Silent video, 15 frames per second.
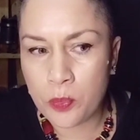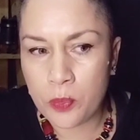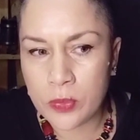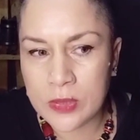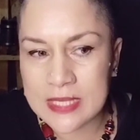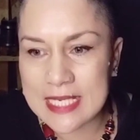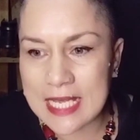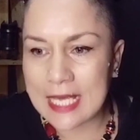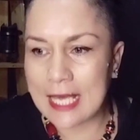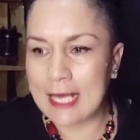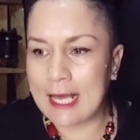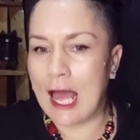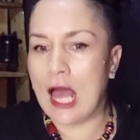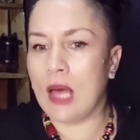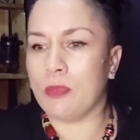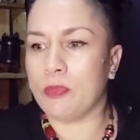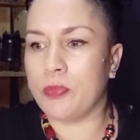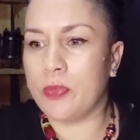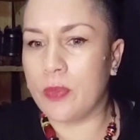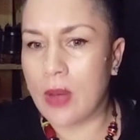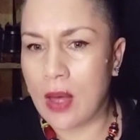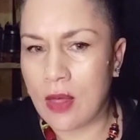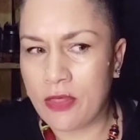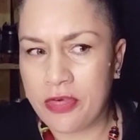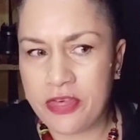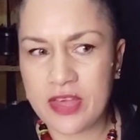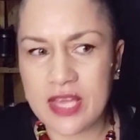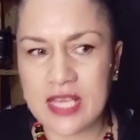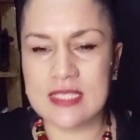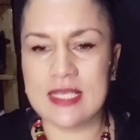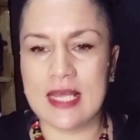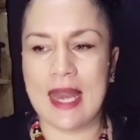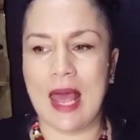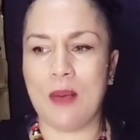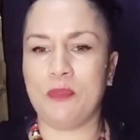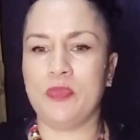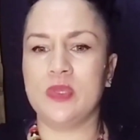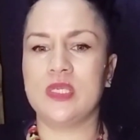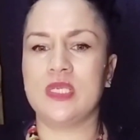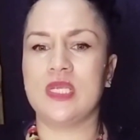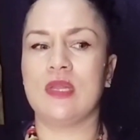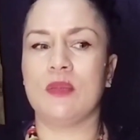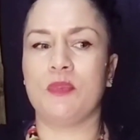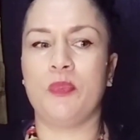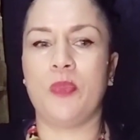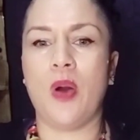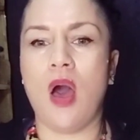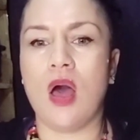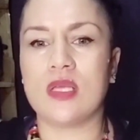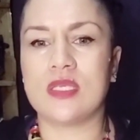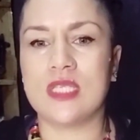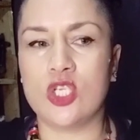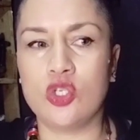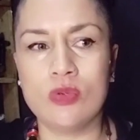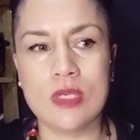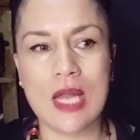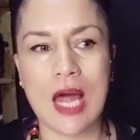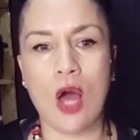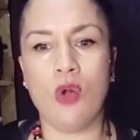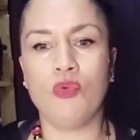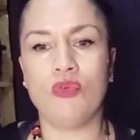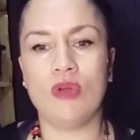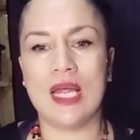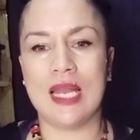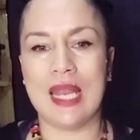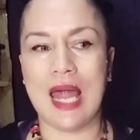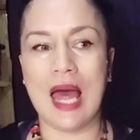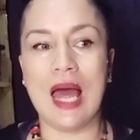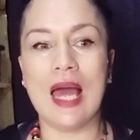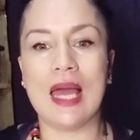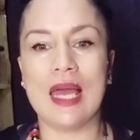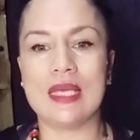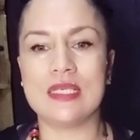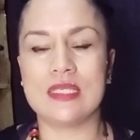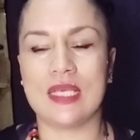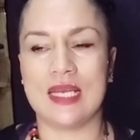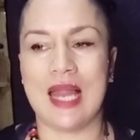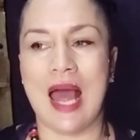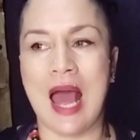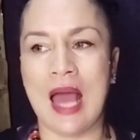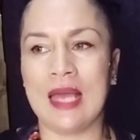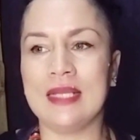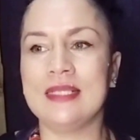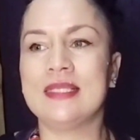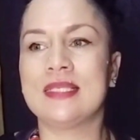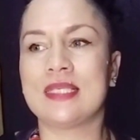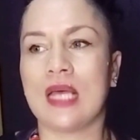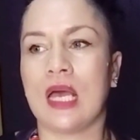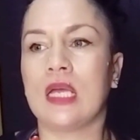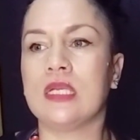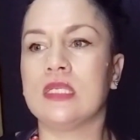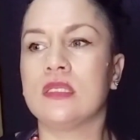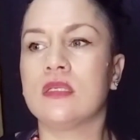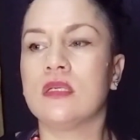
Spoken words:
digging up things that happened in the past that you now realize in hindsight